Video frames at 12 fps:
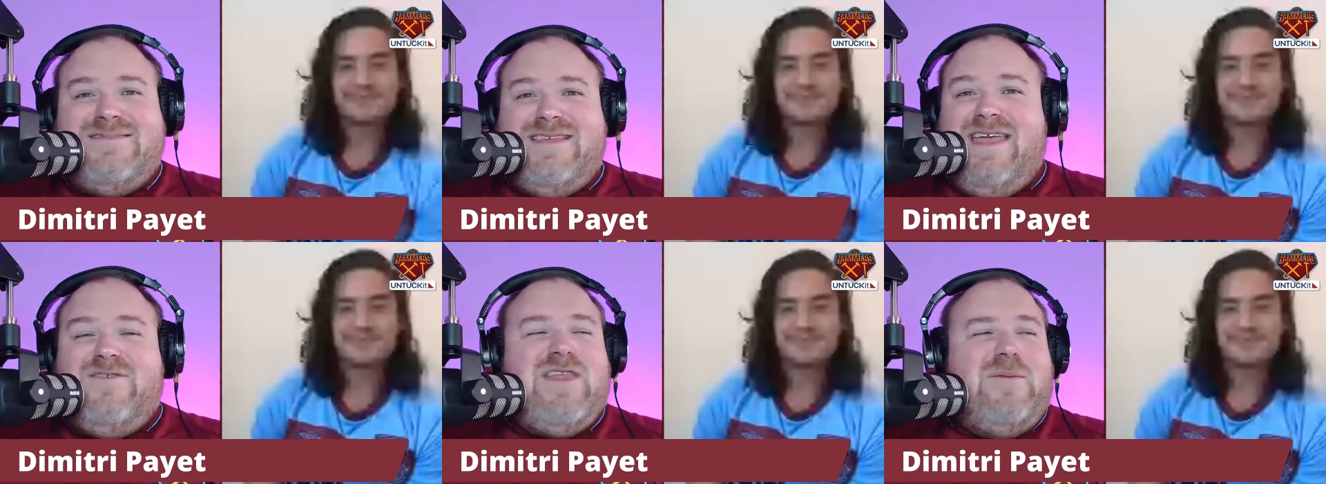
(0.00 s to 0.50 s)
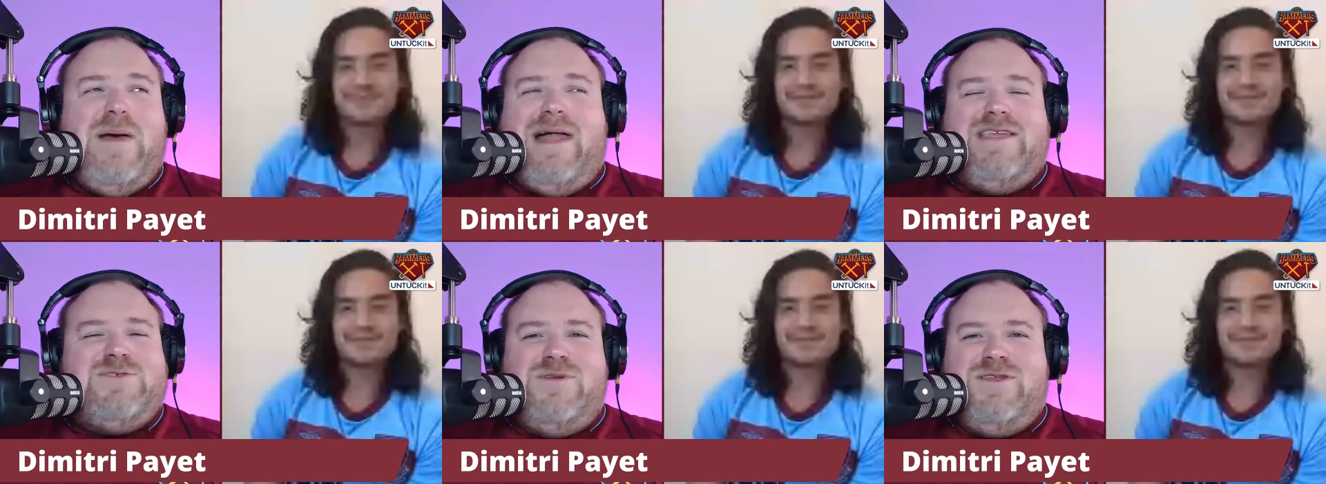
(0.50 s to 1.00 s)
Speaker 1: Even that
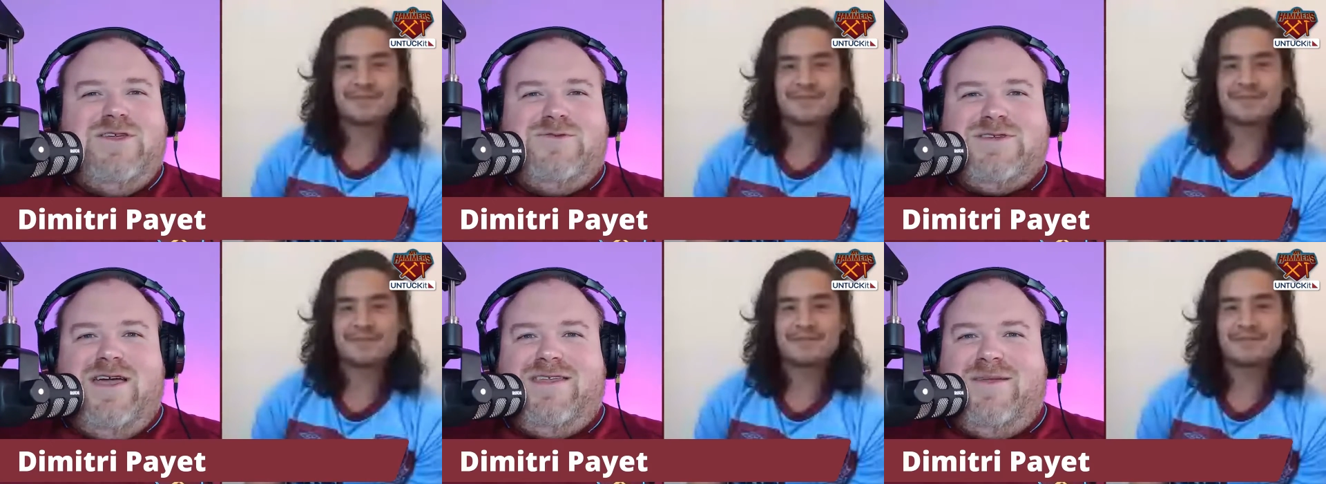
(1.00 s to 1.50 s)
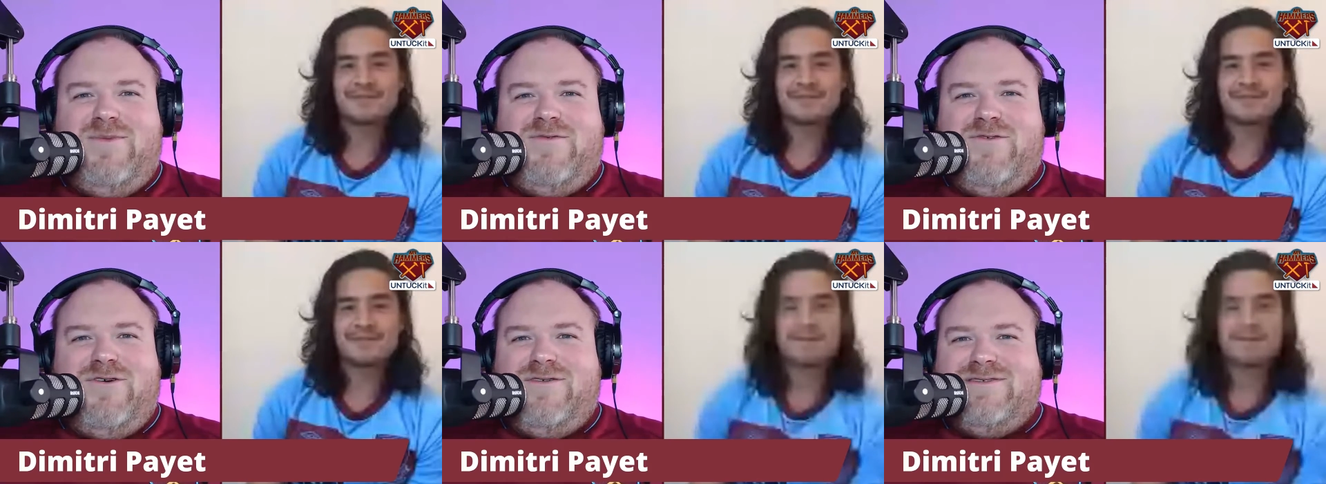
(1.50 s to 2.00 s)
Palace one, he knew it was going in
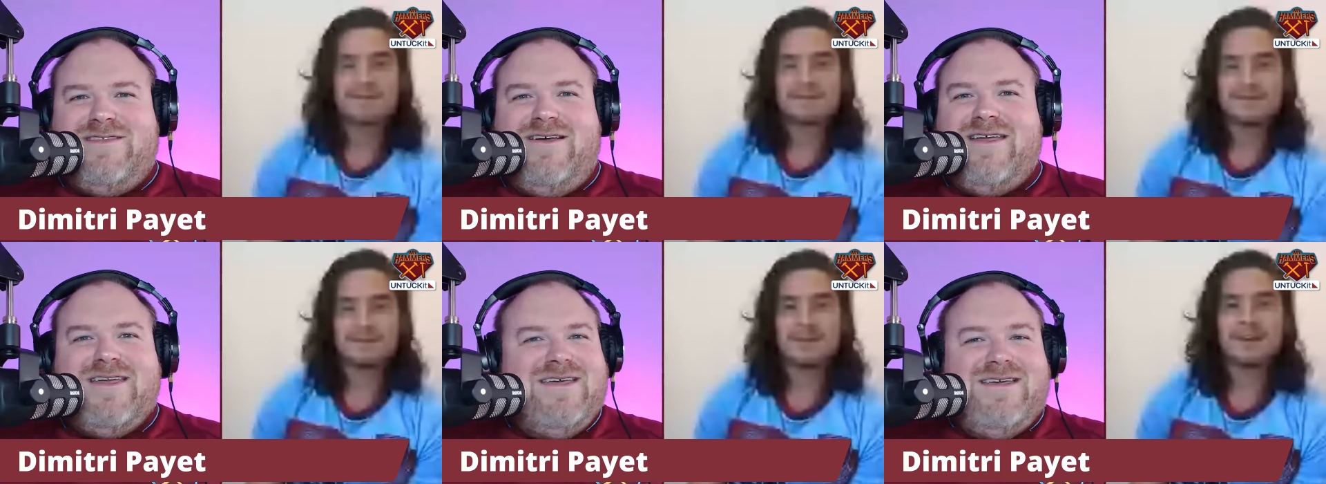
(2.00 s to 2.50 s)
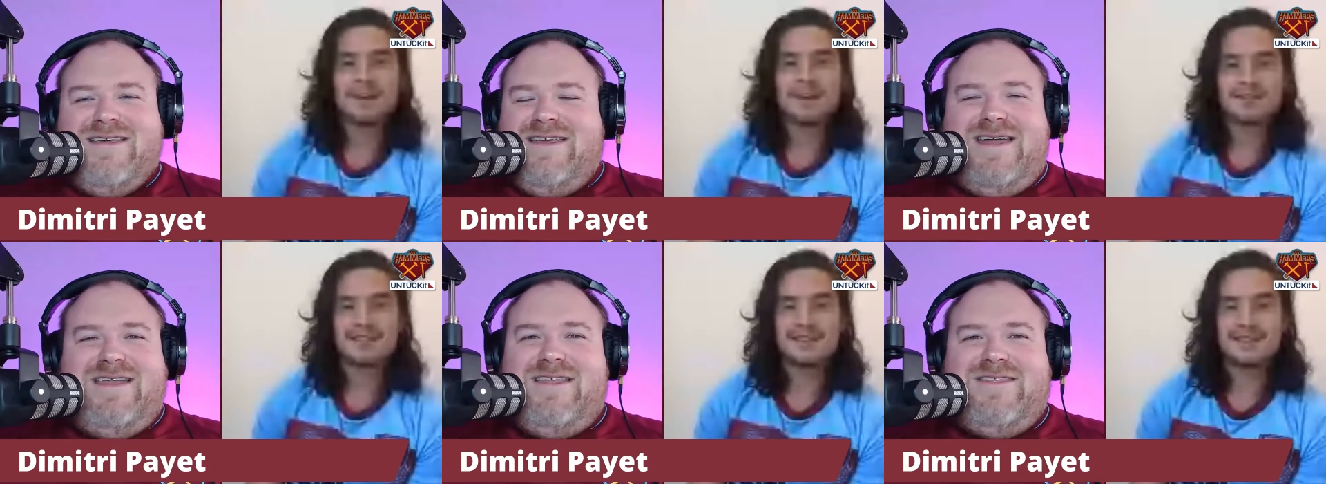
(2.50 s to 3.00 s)
before it was like,
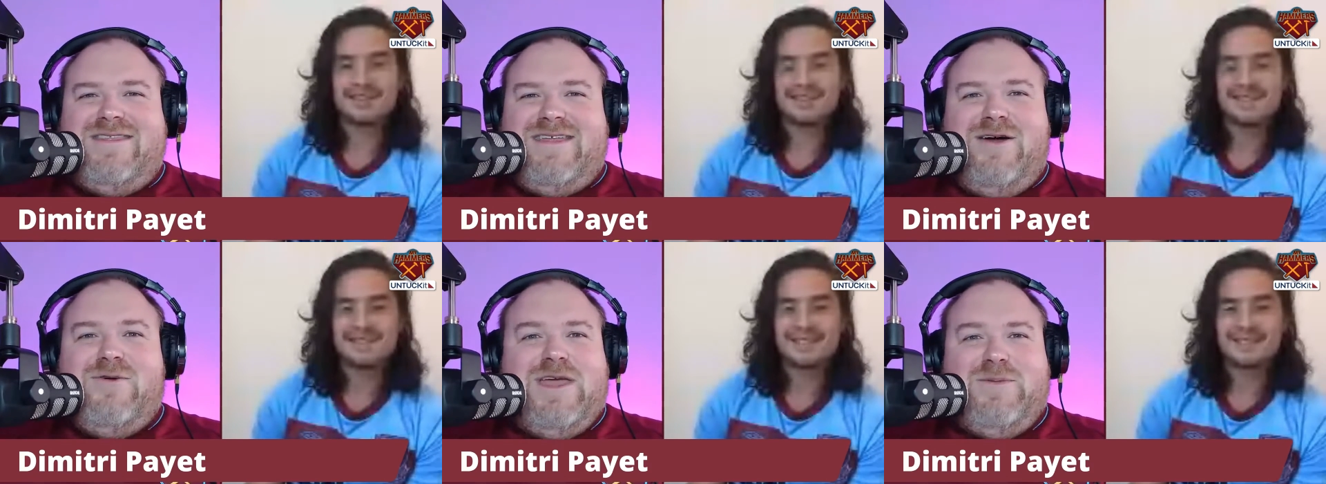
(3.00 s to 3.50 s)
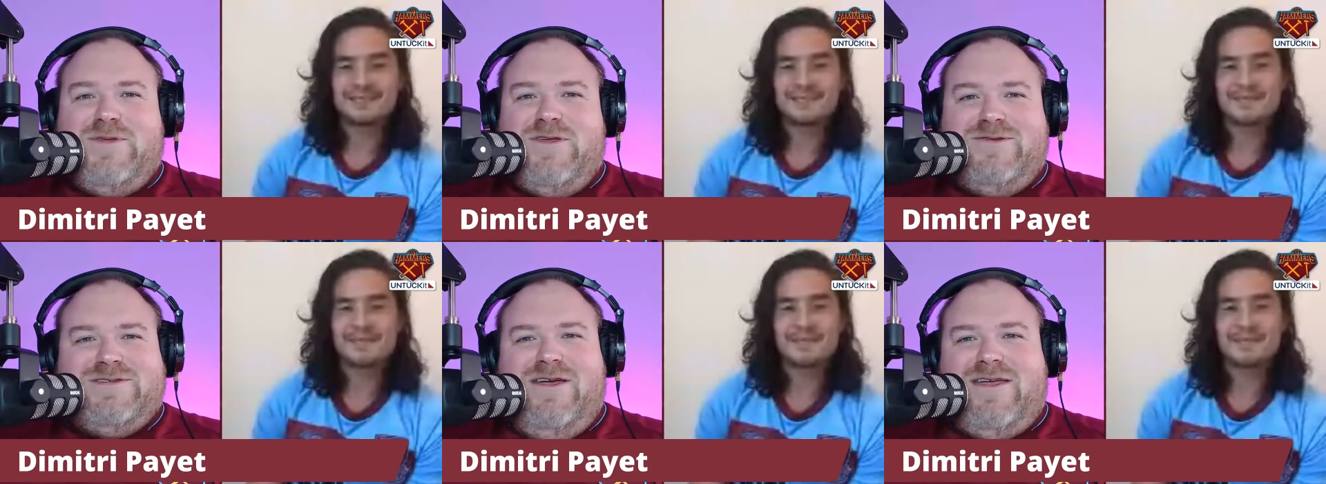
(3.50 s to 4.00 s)
and I don't think the goalkeeper
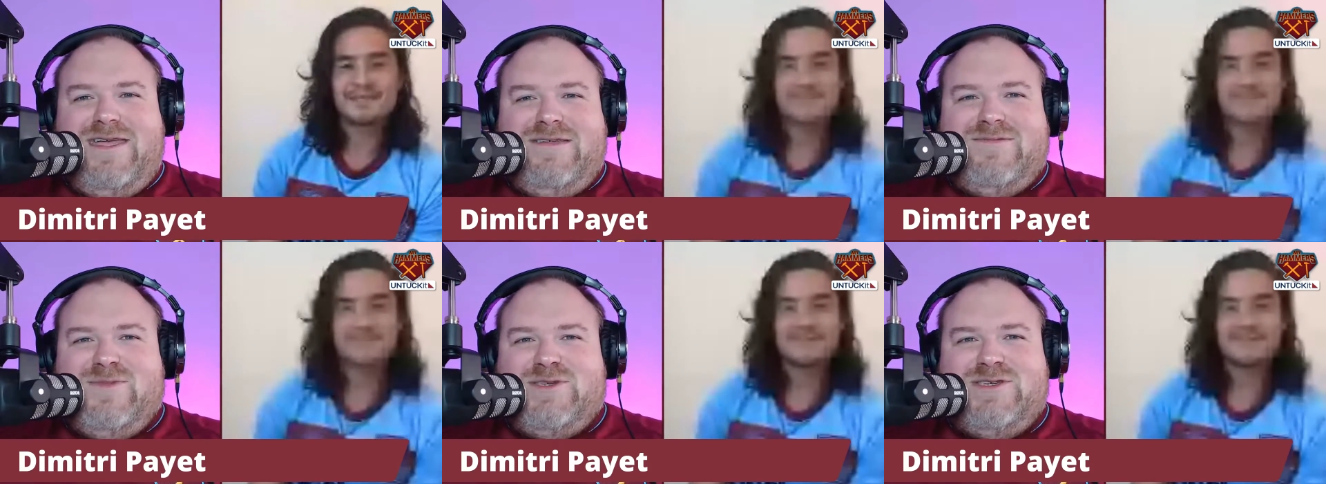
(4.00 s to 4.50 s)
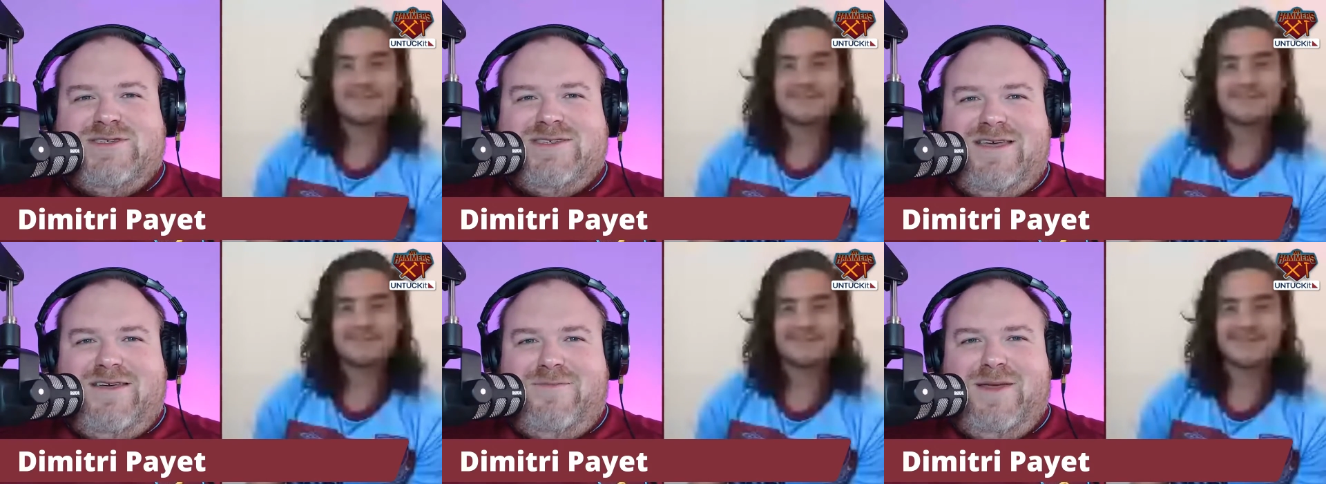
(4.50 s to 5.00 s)
knew it was going in, which is
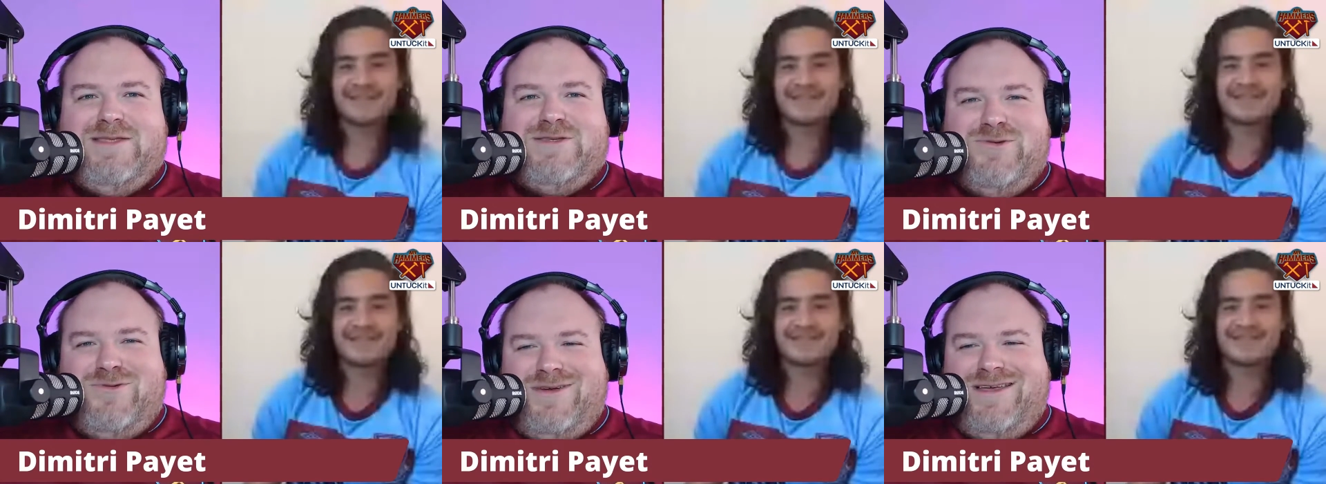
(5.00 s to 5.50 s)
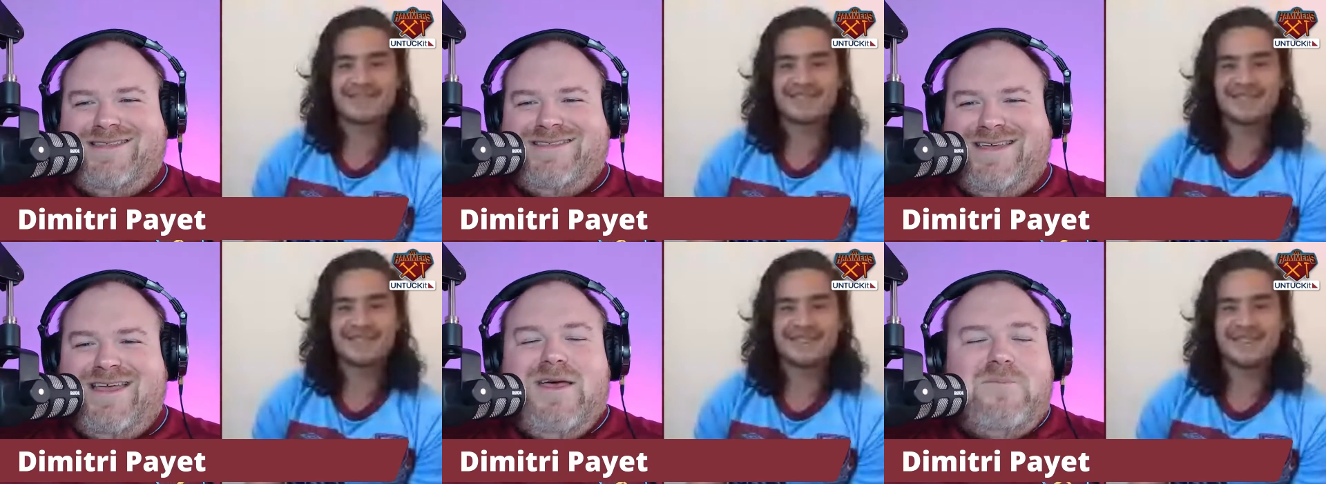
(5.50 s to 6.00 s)
uh, mental. And
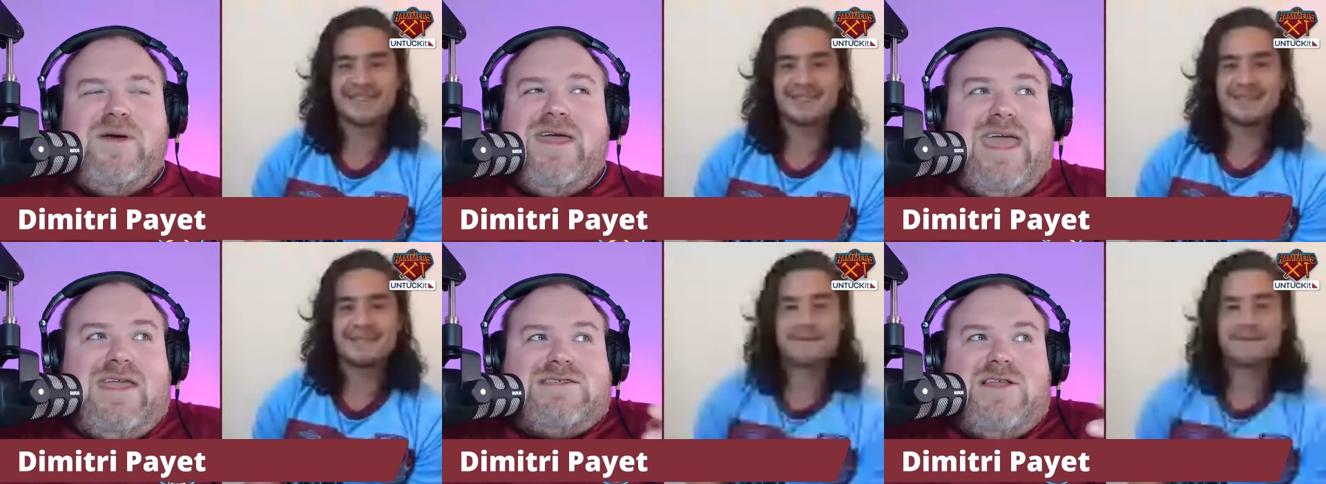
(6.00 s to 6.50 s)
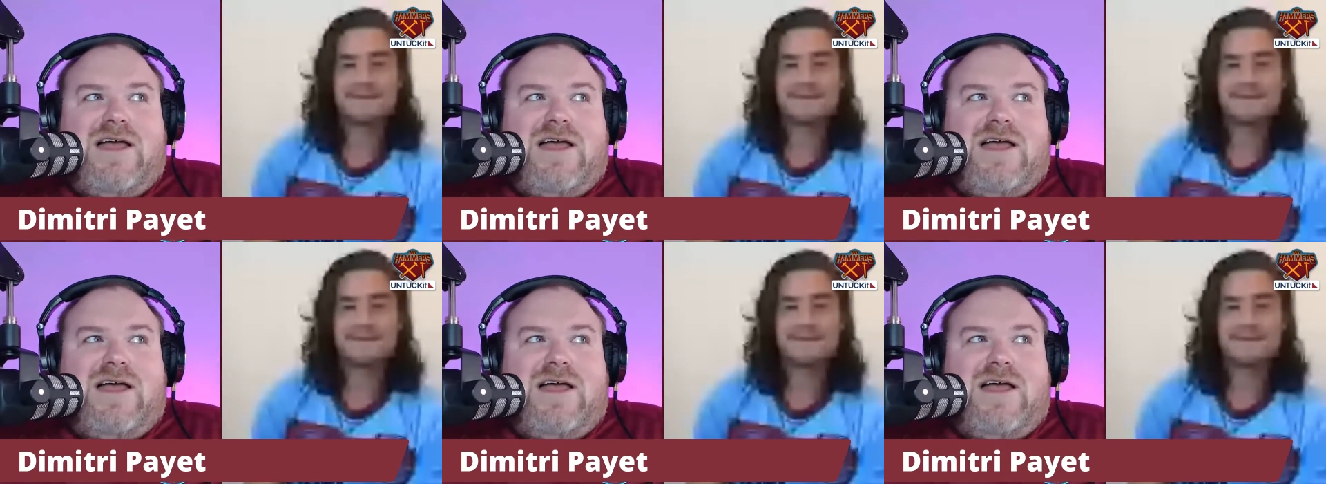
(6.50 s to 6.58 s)
uh, but again, it's